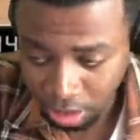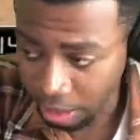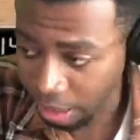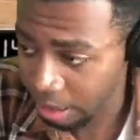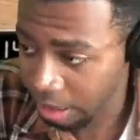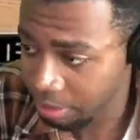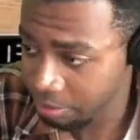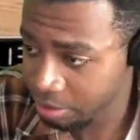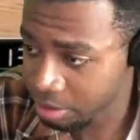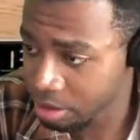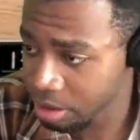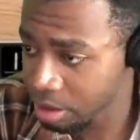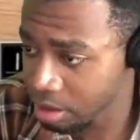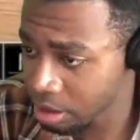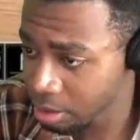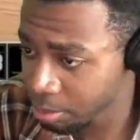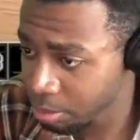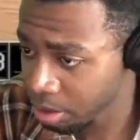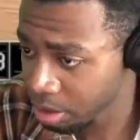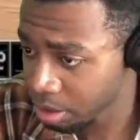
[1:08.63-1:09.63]
I didn't even see
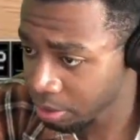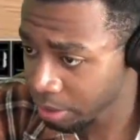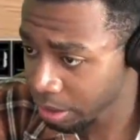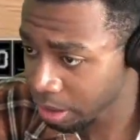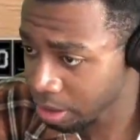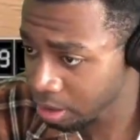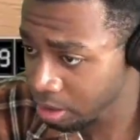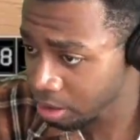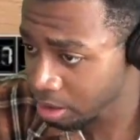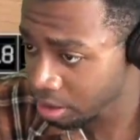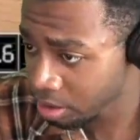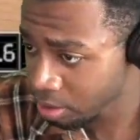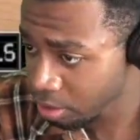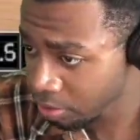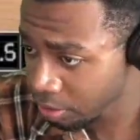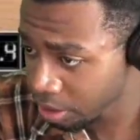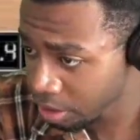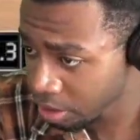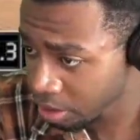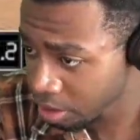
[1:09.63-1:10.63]
this part right here,
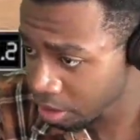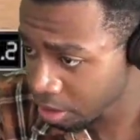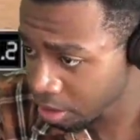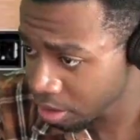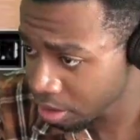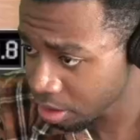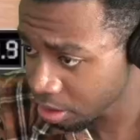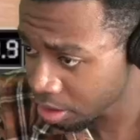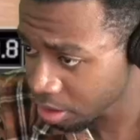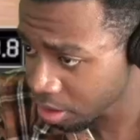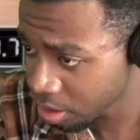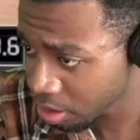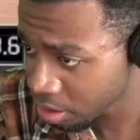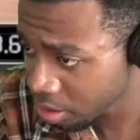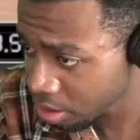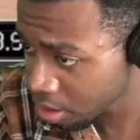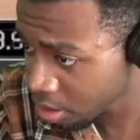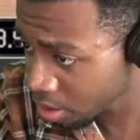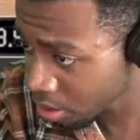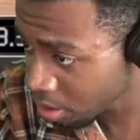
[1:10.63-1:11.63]
over here.
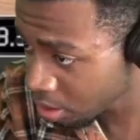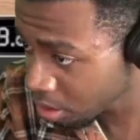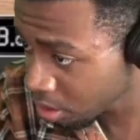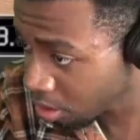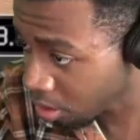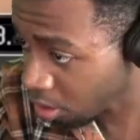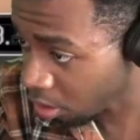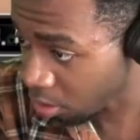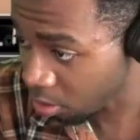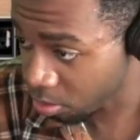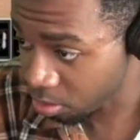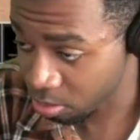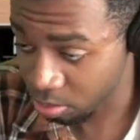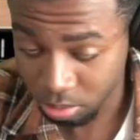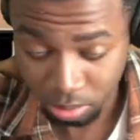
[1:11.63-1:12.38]
Oh,